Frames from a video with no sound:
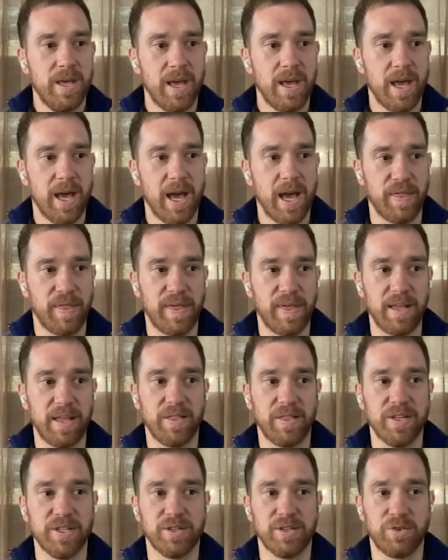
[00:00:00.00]
I think
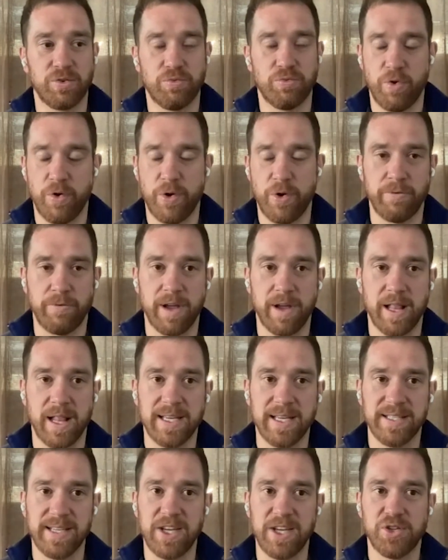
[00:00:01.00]
there's a growing
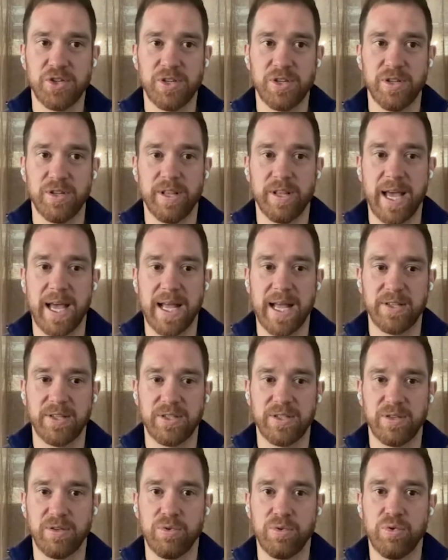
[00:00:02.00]
realization that
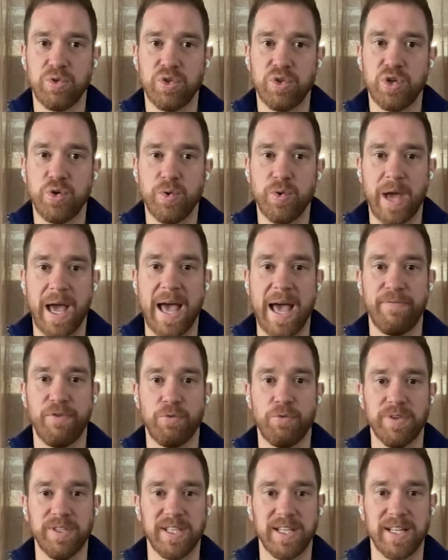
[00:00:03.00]
to have a
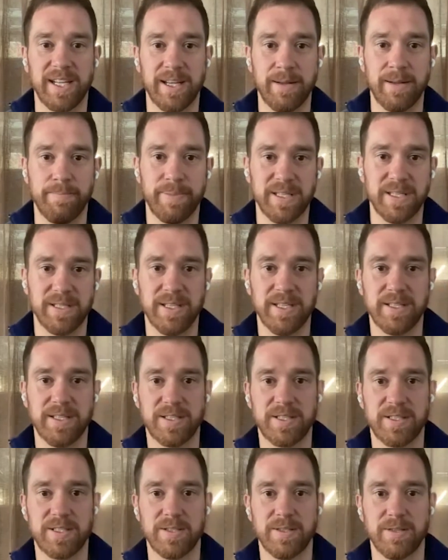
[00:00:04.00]
resilient
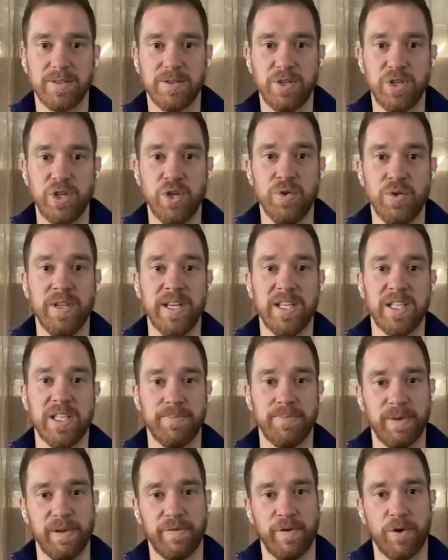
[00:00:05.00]
business, you need to
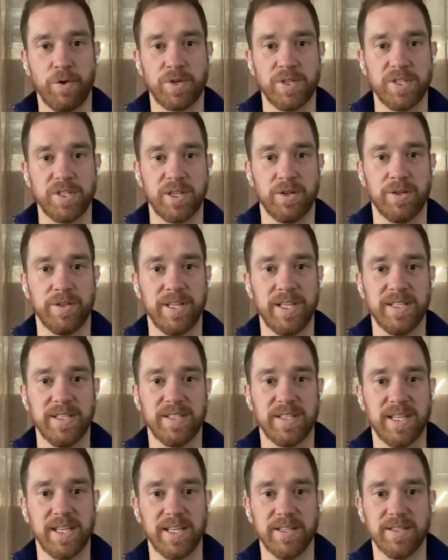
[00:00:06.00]
be focusing on these
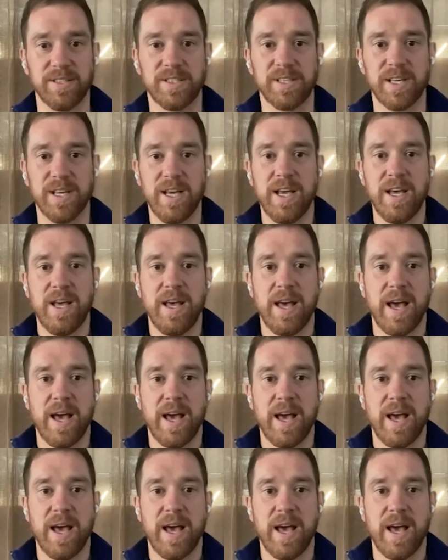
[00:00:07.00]
things. Yeah.